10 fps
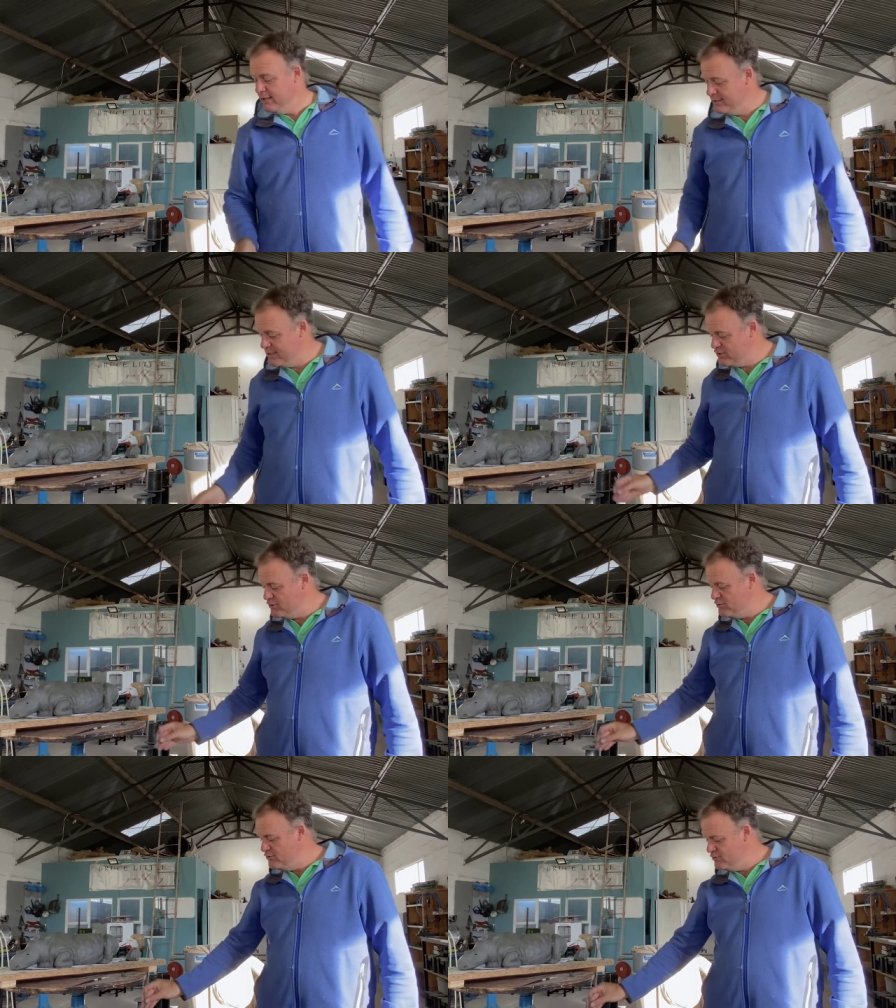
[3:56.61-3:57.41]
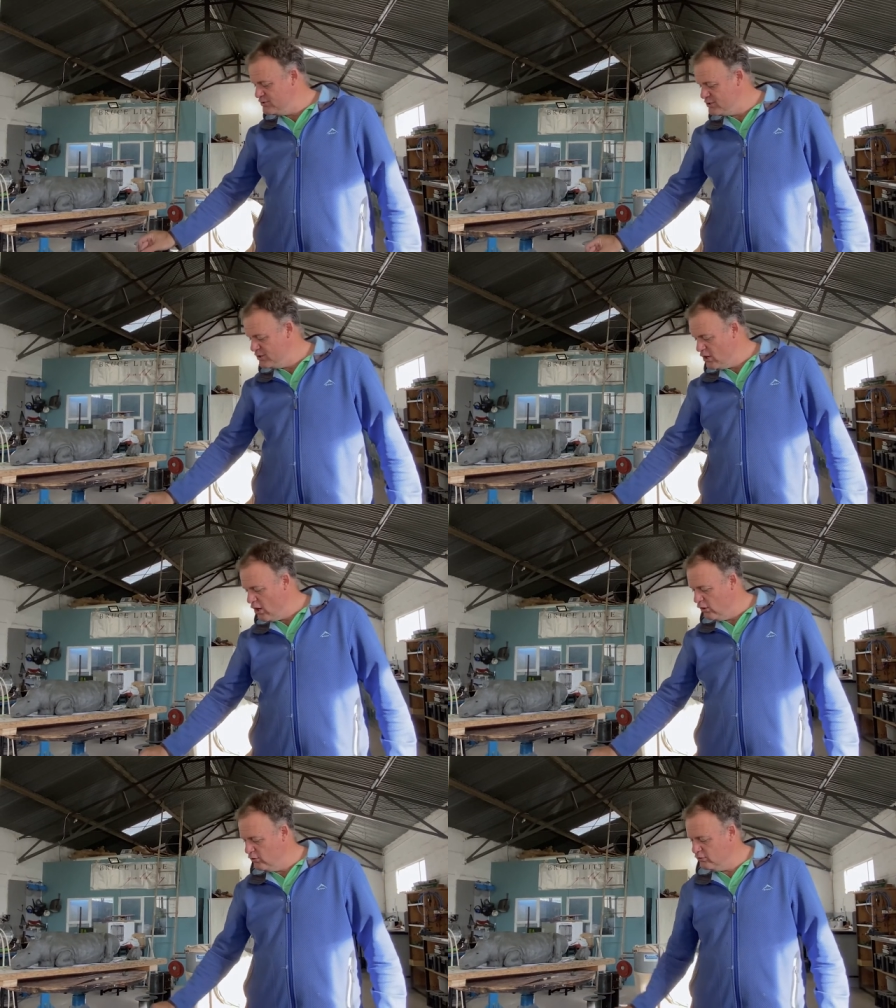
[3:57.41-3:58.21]
disused,
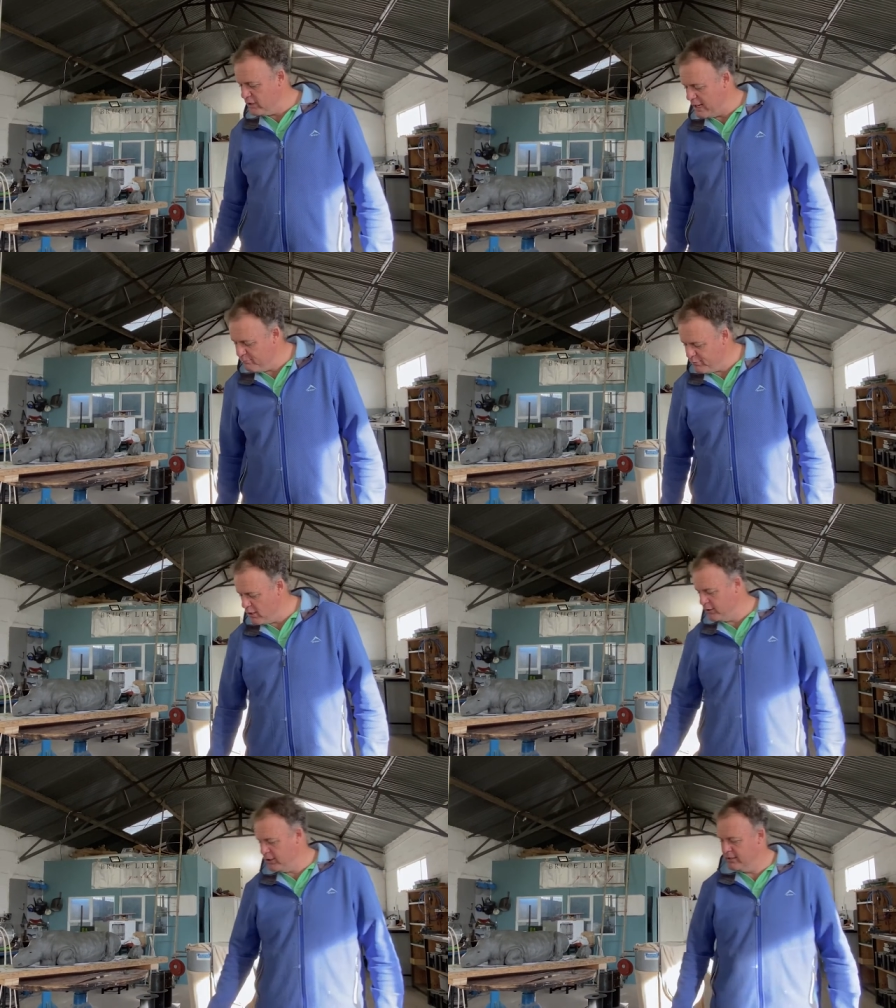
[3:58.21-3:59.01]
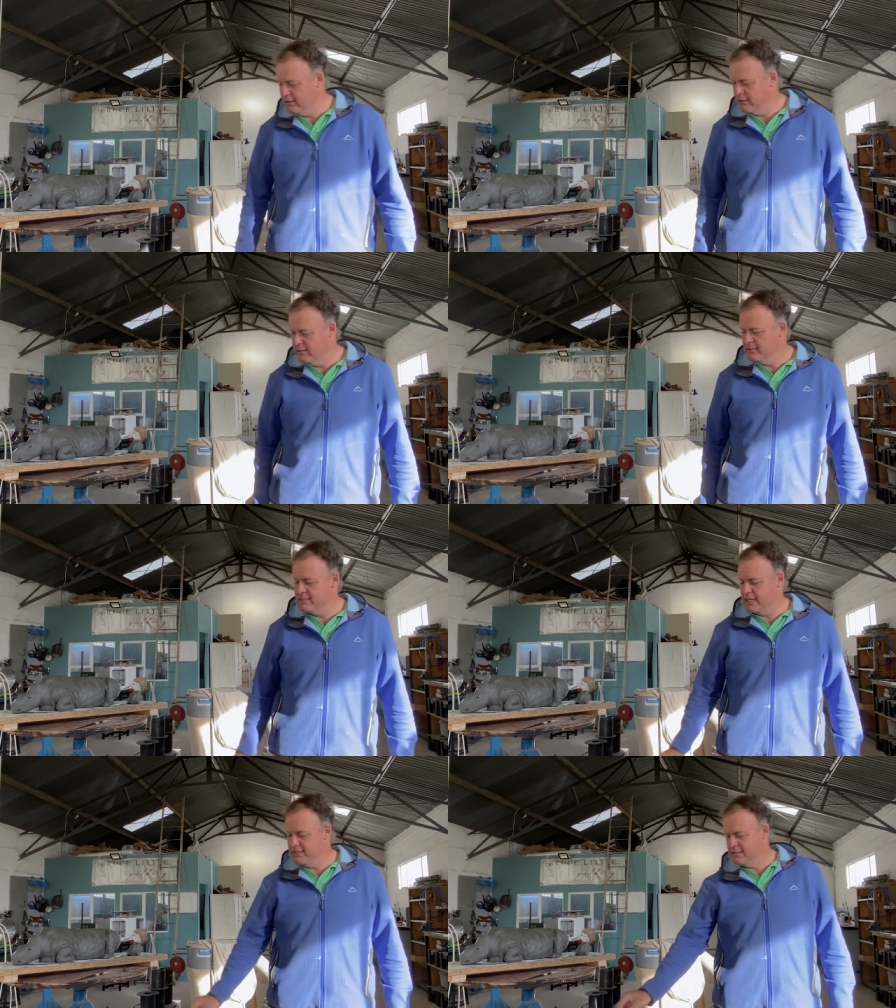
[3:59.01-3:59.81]
old, and broken
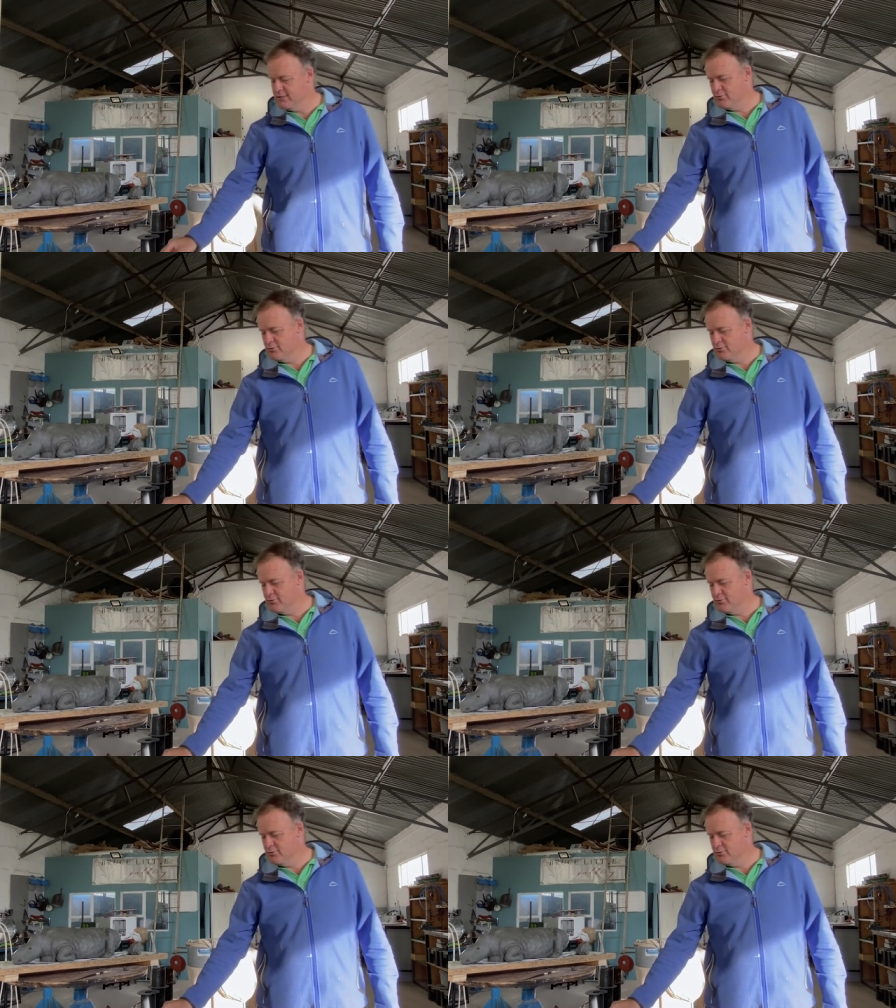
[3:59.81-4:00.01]
dentist